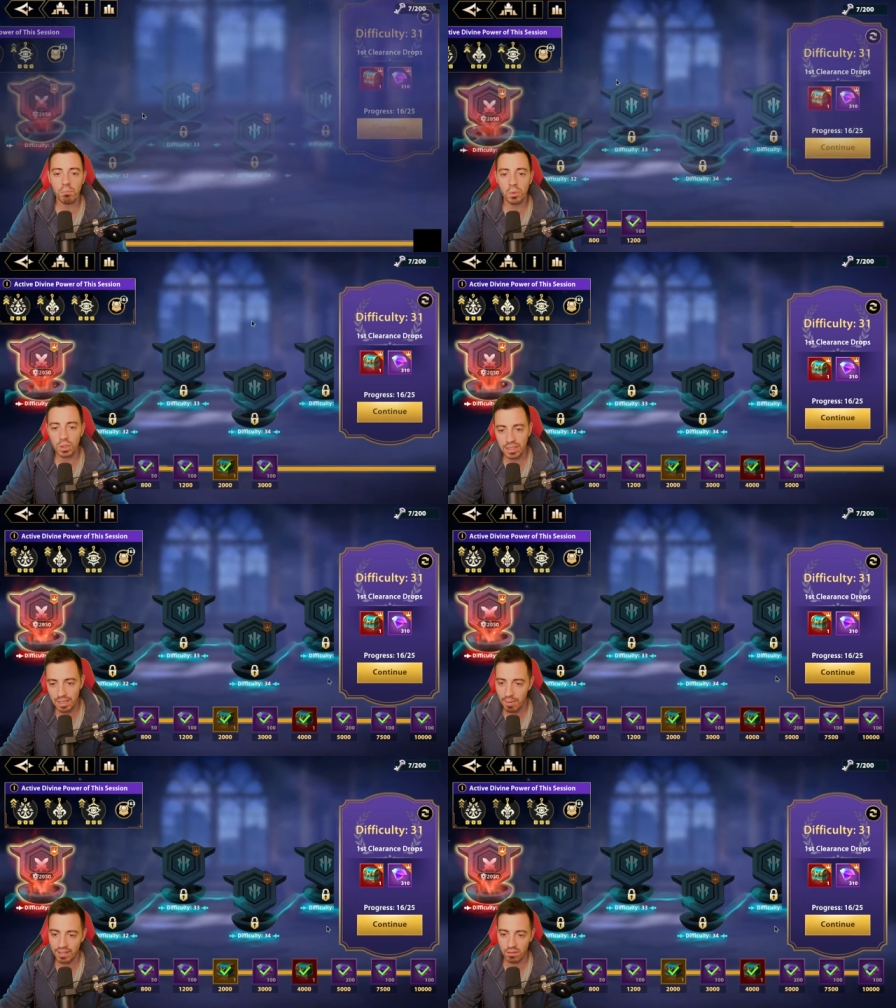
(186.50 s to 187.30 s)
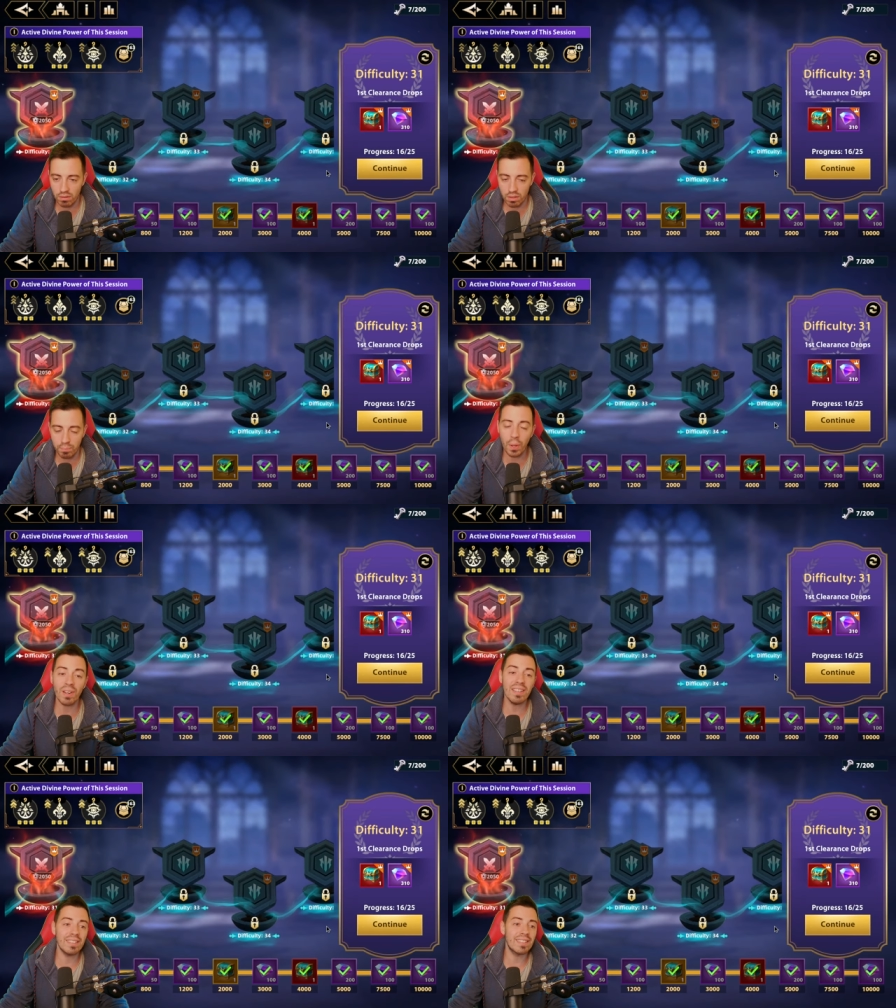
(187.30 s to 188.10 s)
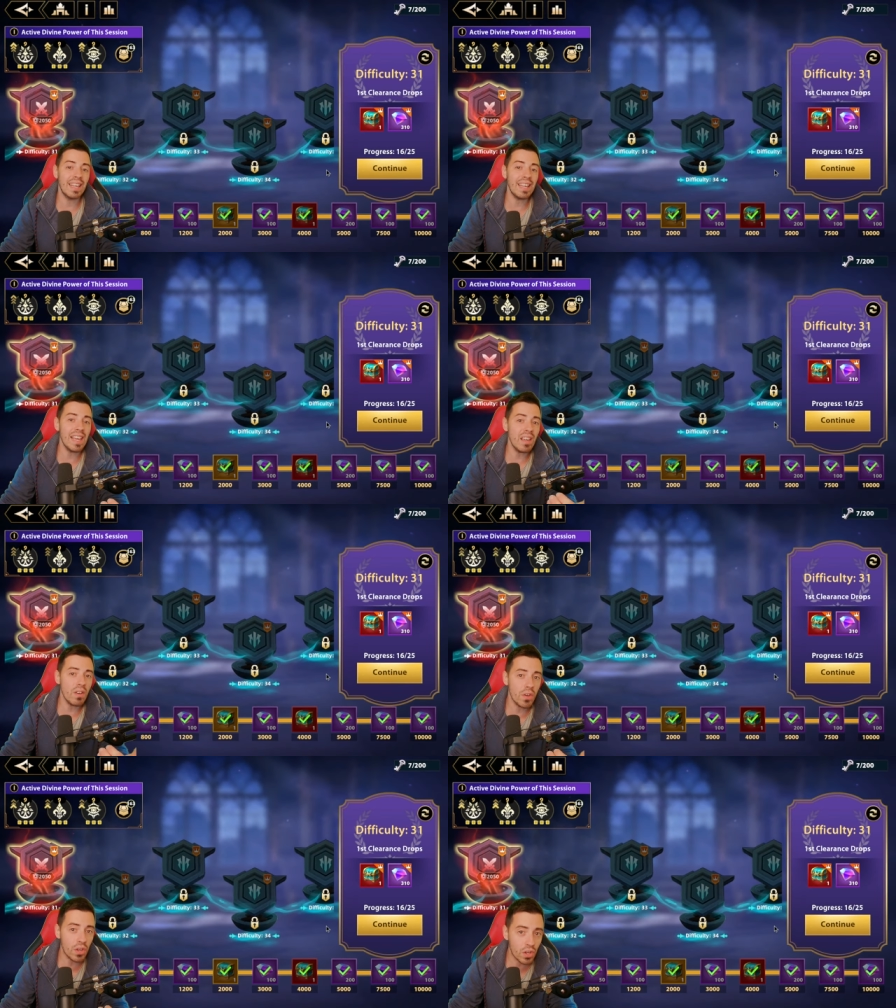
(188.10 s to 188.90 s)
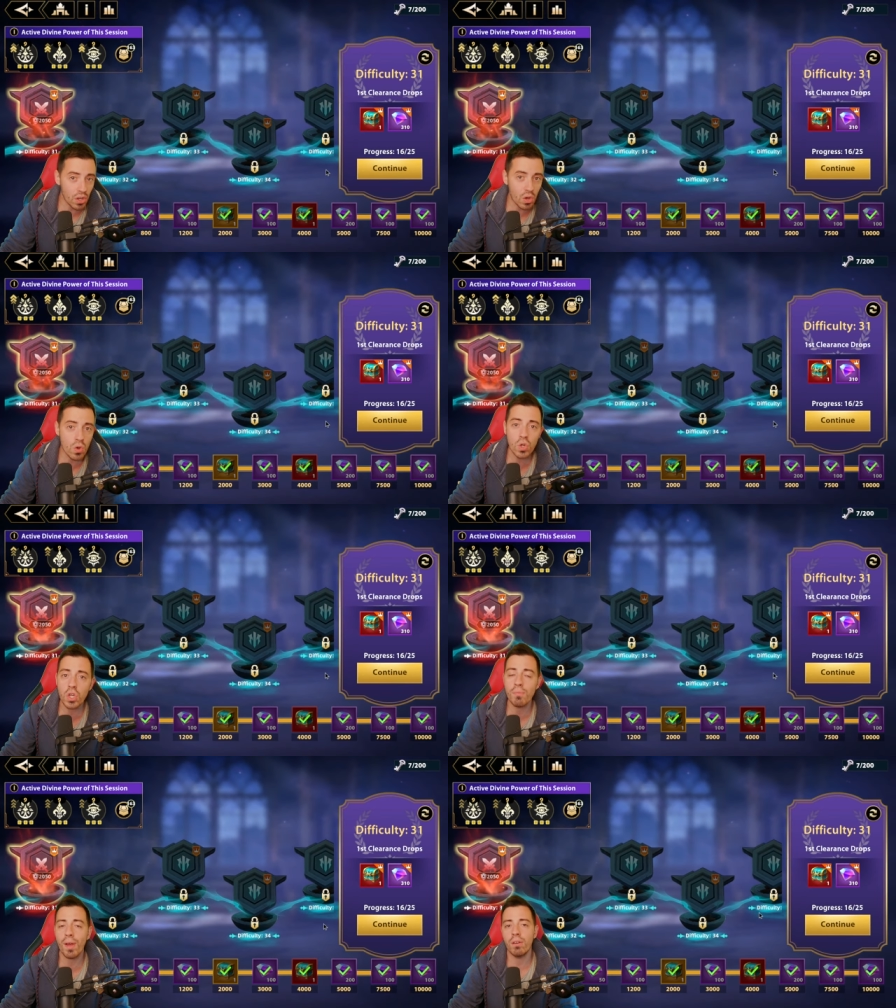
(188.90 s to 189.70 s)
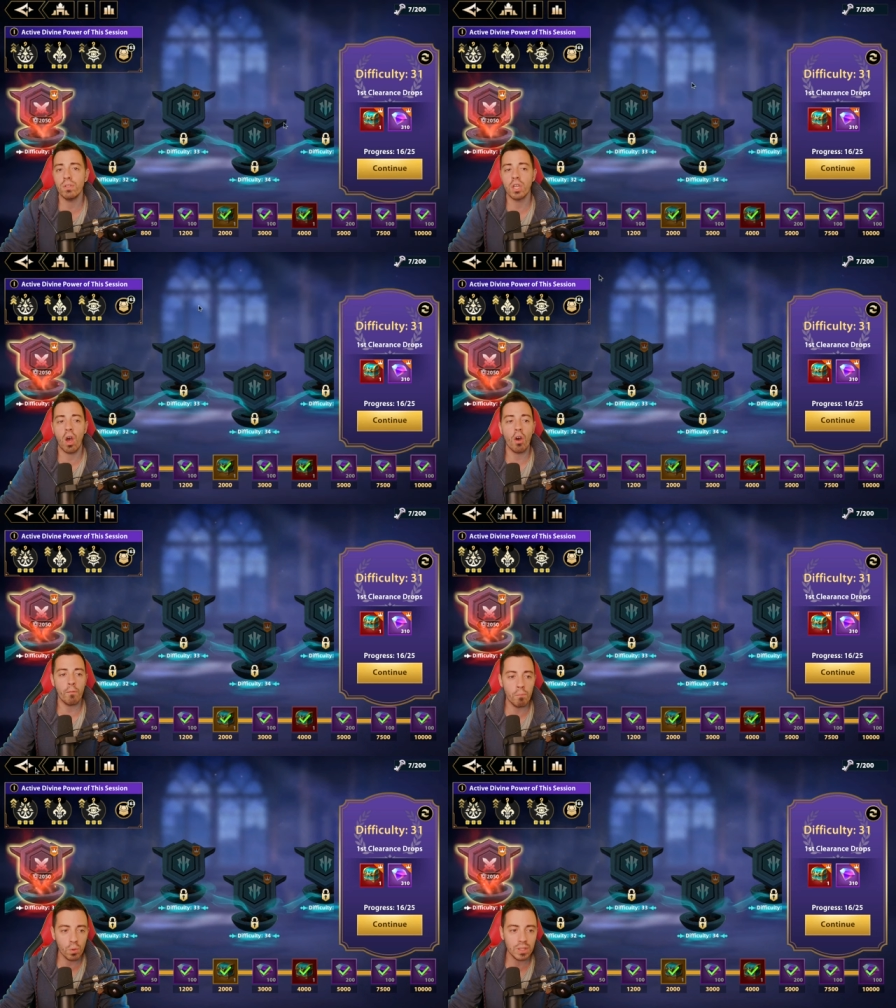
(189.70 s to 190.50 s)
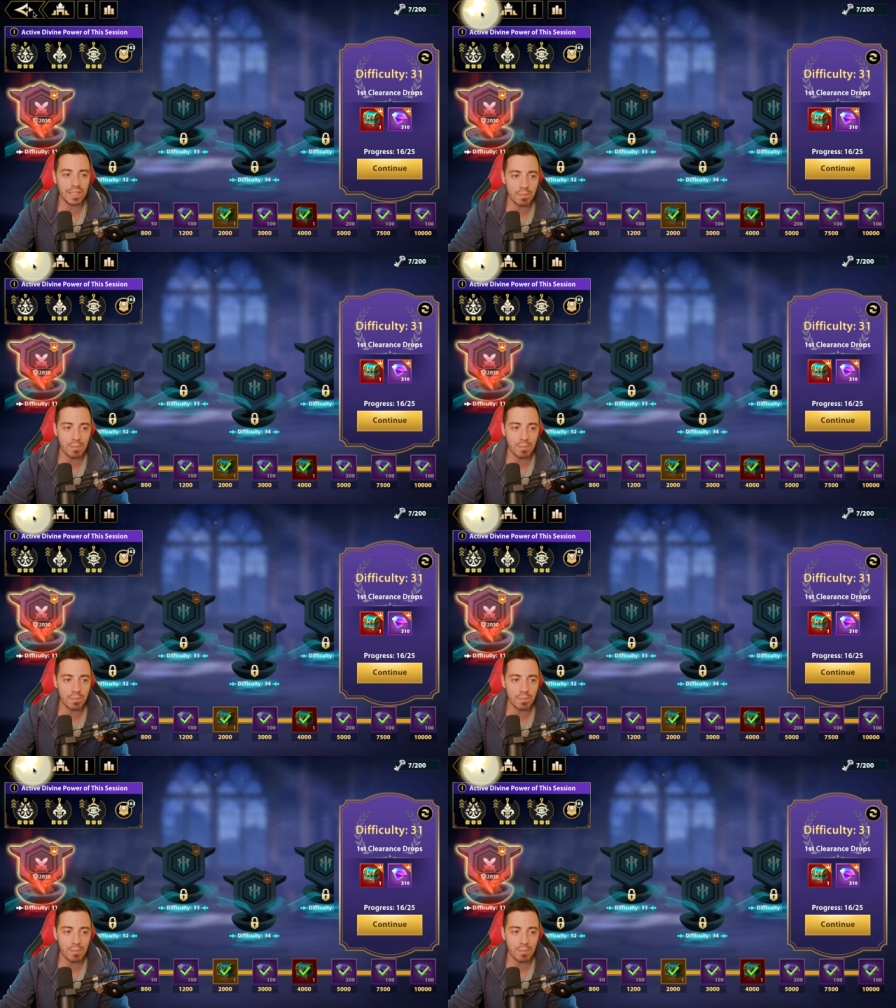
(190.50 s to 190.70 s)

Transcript: multi battles, but it's taking a huge amount of multi